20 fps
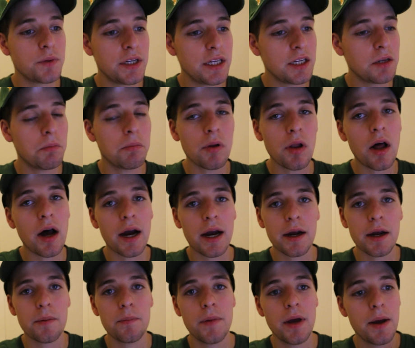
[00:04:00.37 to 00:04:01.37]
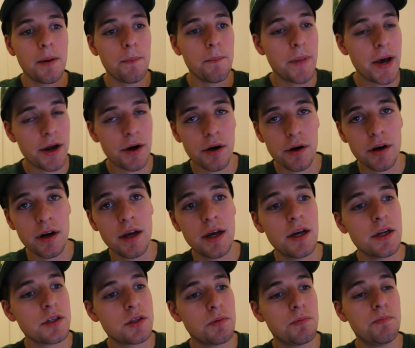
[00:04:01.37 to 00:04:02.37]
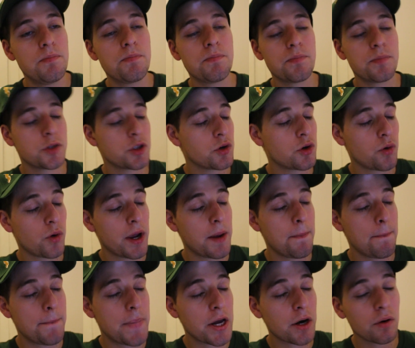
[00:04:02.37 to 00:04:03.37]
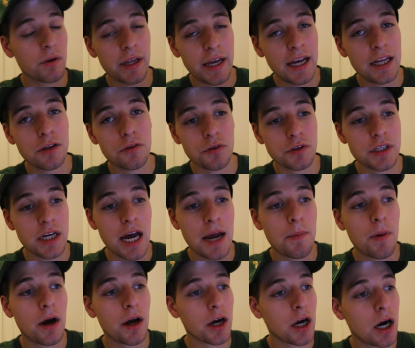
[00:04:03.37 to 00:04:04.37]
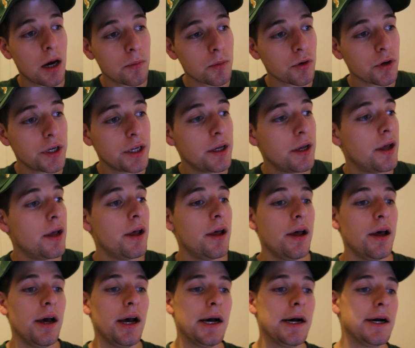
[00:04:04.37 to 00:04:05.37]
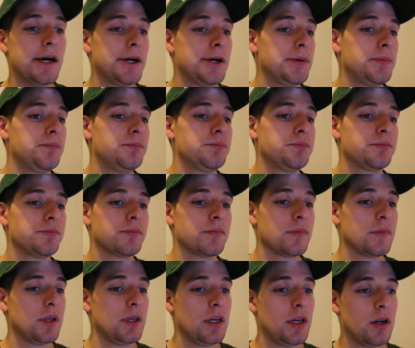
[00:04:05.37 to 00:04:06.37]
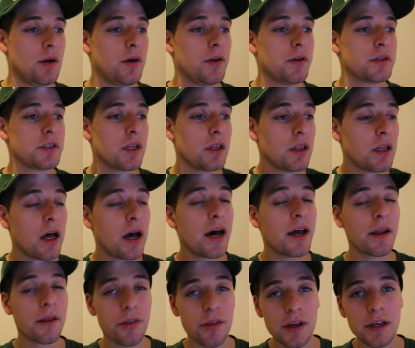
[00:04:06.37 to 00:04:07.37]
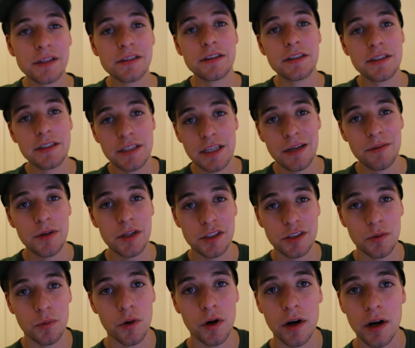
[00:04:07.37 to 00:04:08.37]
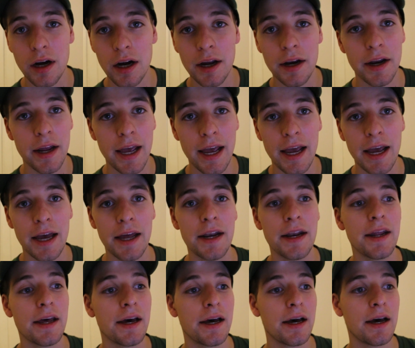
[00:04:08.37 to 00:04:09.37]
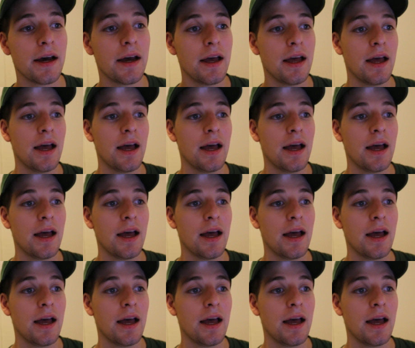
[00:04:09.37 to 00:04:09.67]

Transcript: we need to block better to, to create better lanes for Ty Montgomery. Um, you know, there's a lot of things this team needs to work on, and uh,